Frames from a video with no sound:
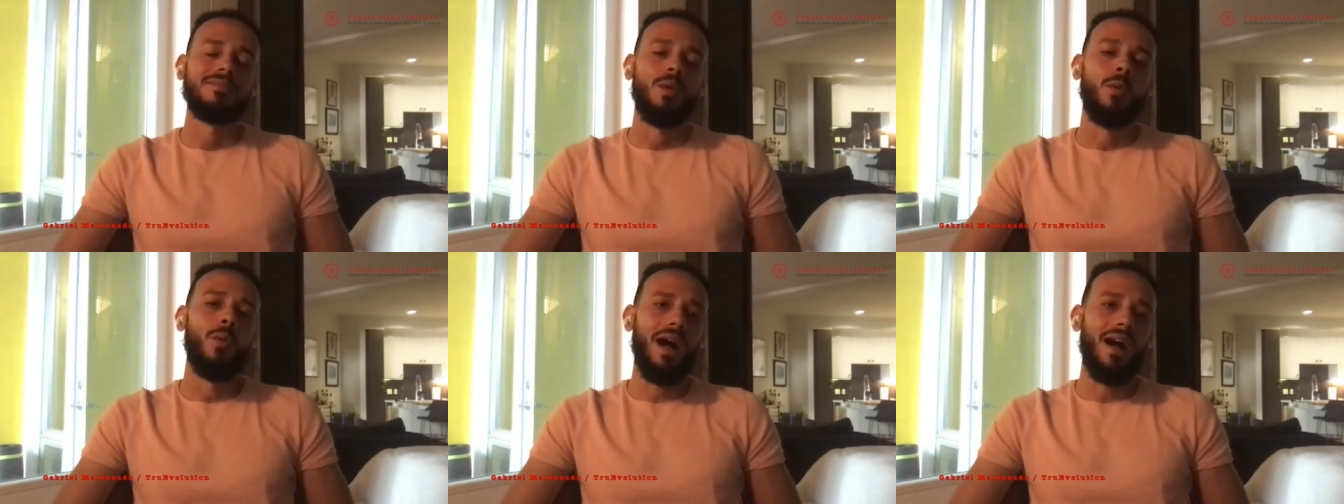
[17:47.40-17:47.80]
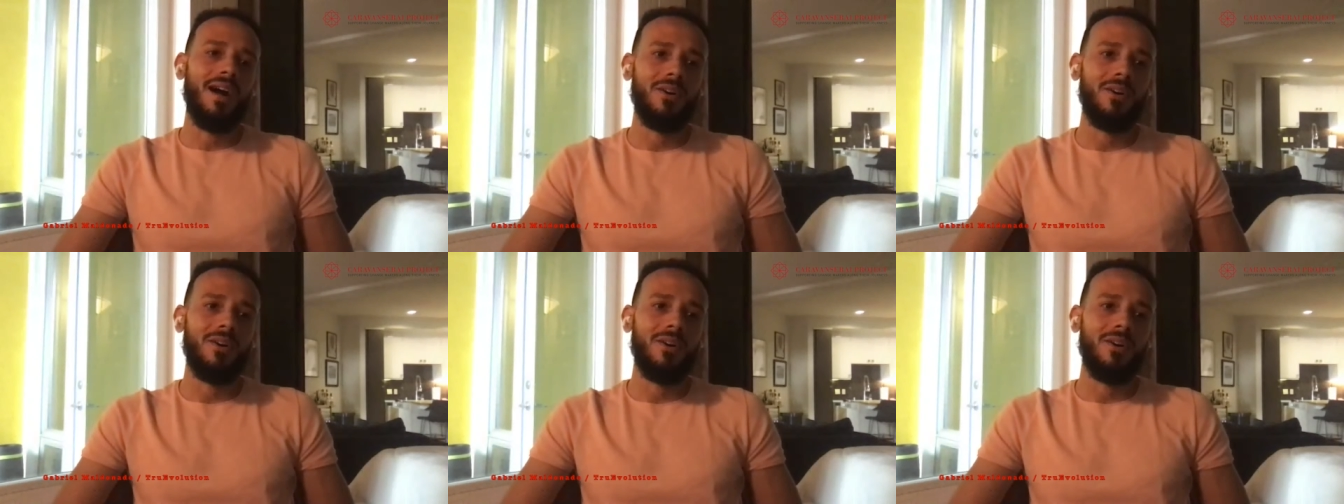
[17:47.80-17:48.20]

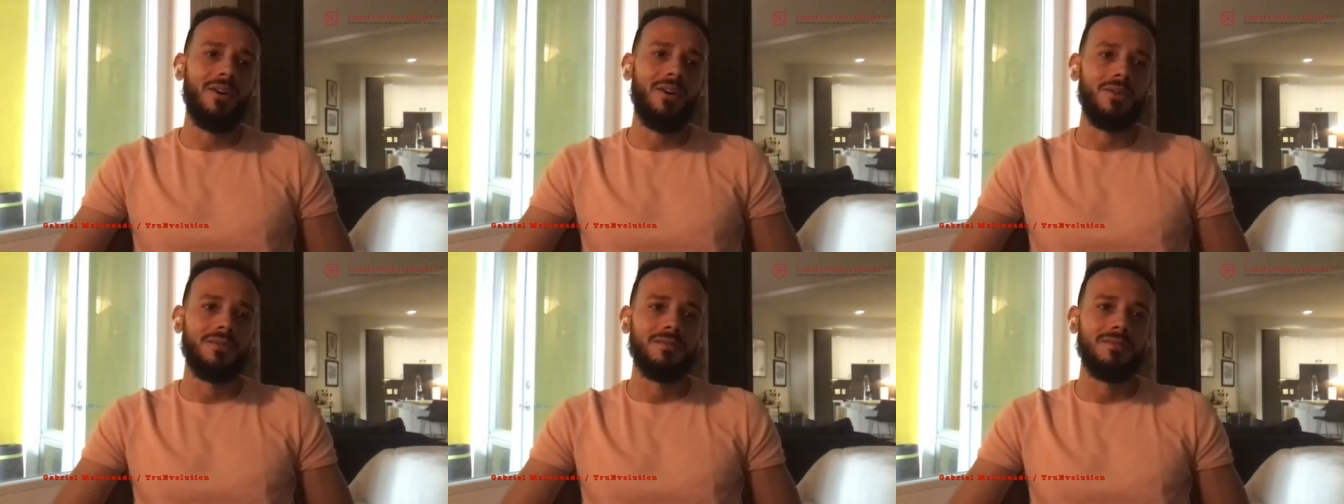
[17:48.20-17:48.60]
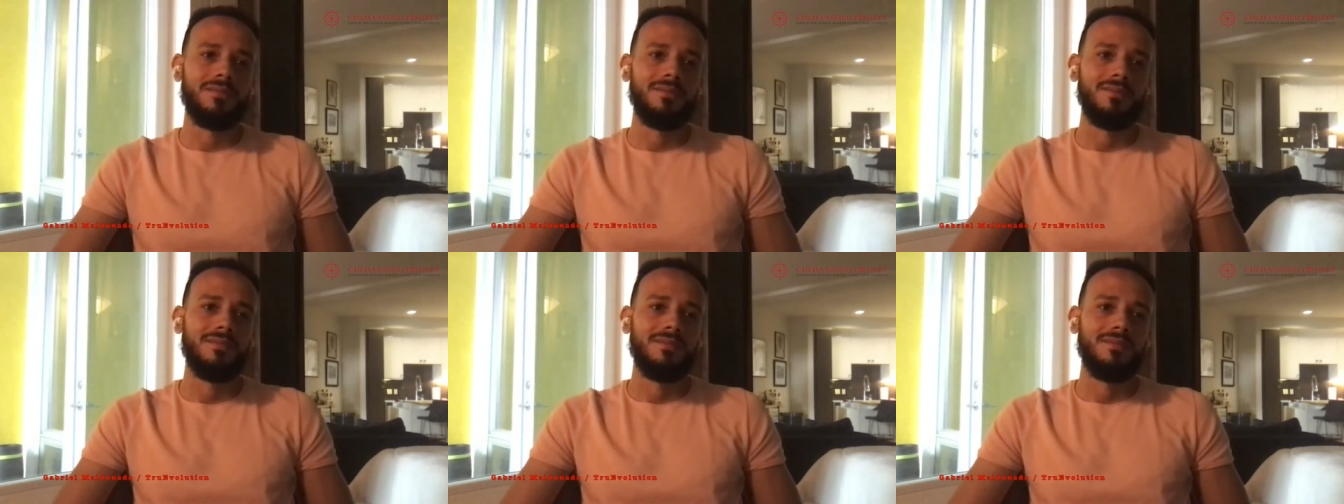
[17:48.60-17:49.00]
Wow.
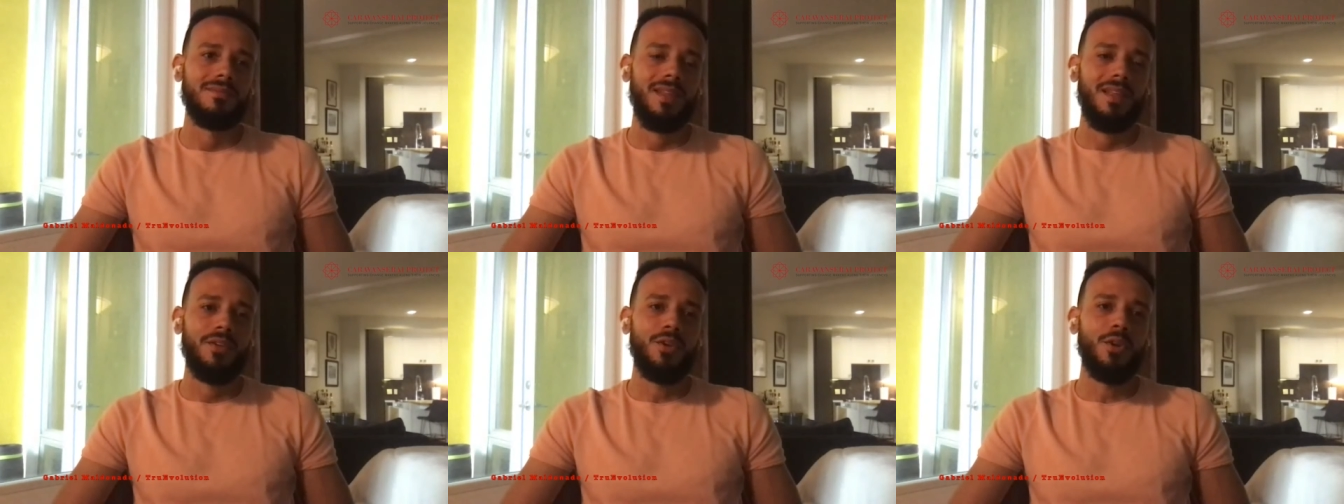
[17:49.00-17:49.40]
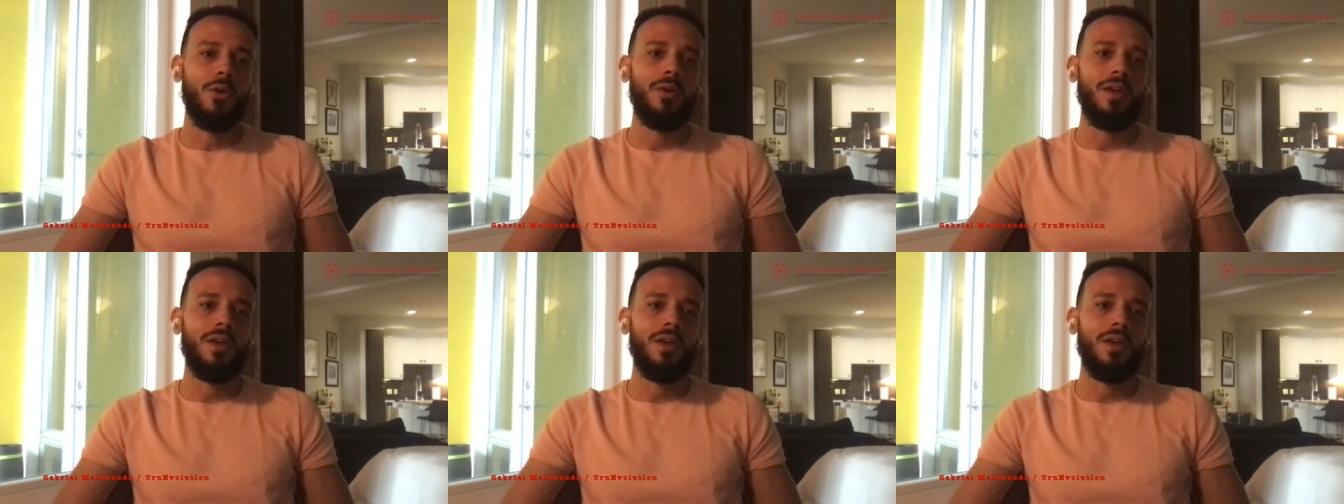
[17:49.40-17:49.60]
You know,